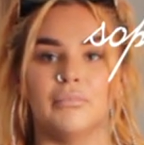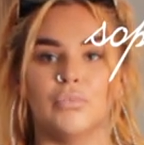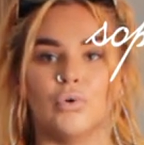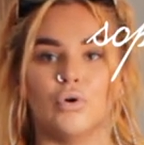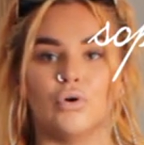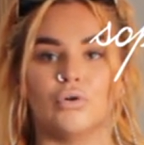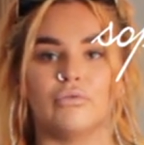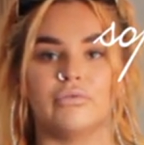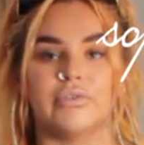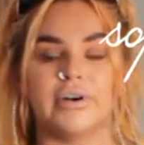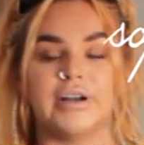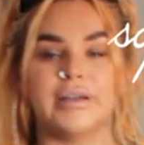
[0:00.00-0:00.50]

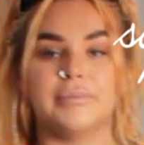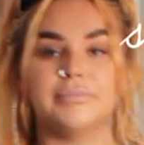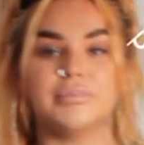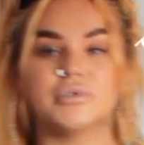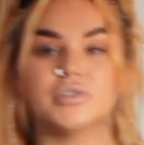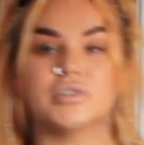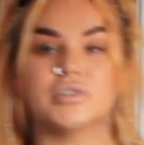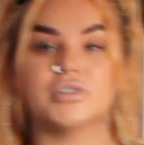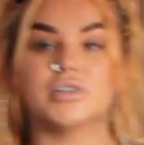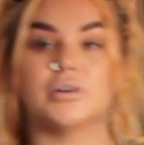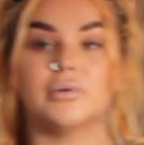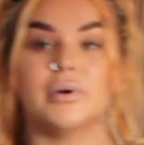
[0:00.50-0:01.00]
more ribbed,
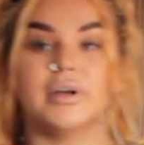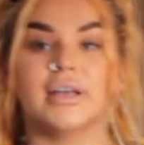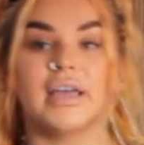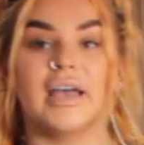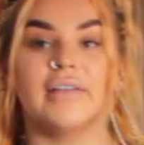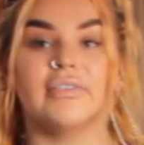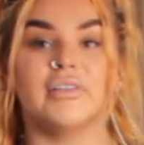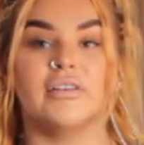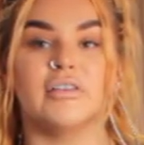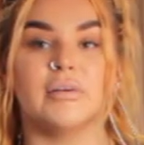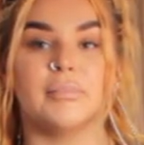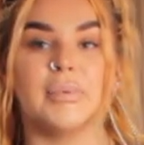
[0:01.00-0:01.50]
so
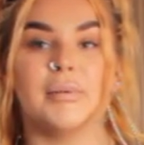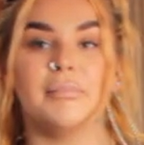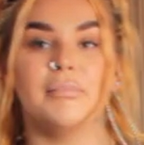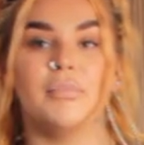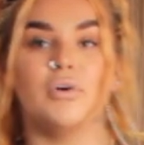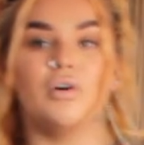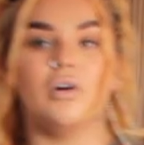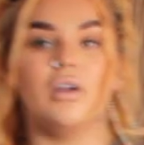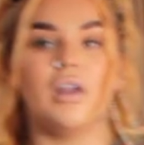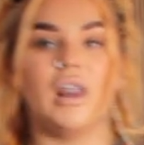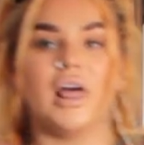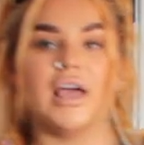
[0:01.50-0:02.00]
again, they're a bit
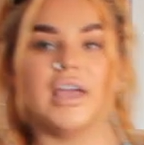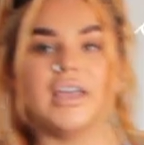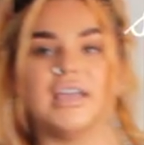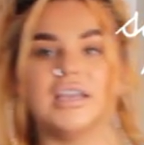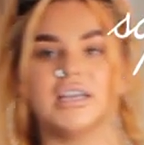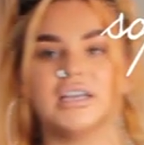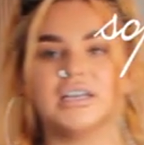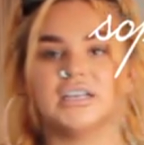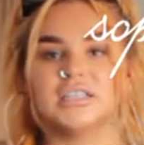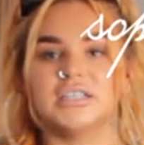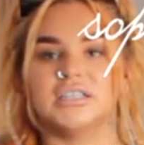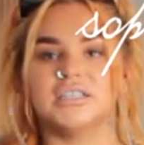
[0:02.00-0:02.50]
more
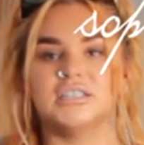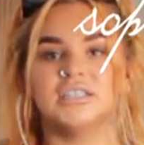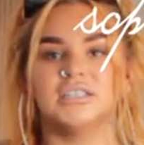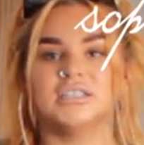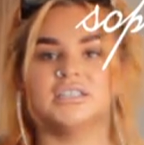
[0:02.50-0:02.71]
like